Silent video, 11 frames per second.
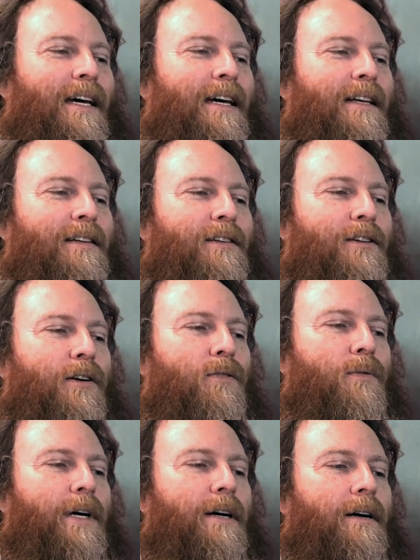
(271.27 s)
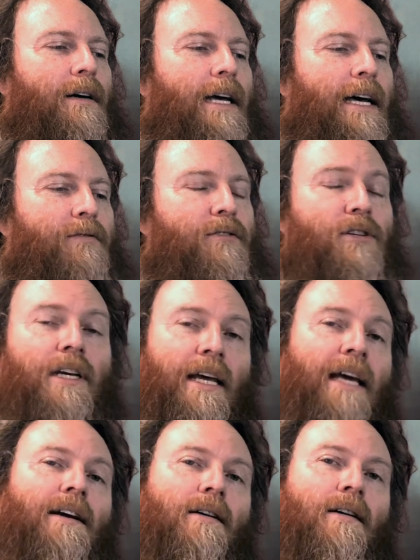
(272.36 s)
and know where F, G, and
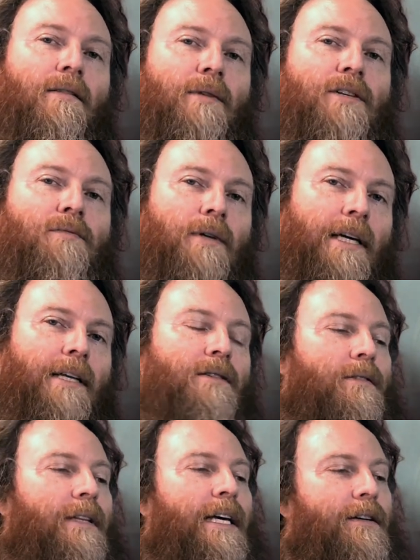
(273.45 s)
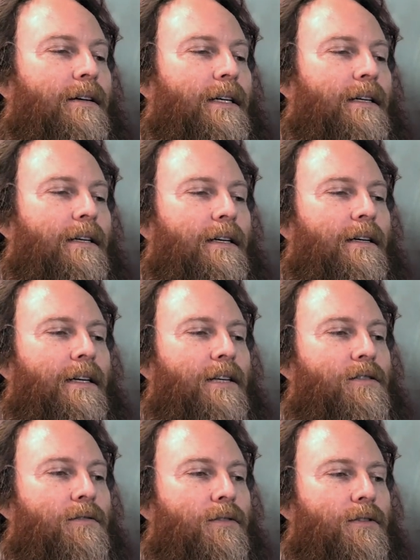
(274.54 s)
A are, which we'll get into later in an
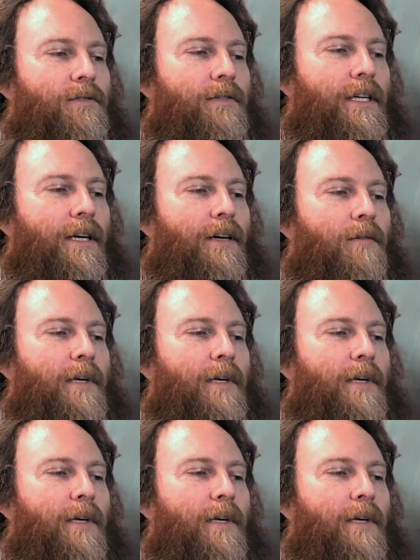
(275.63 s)
intervals video.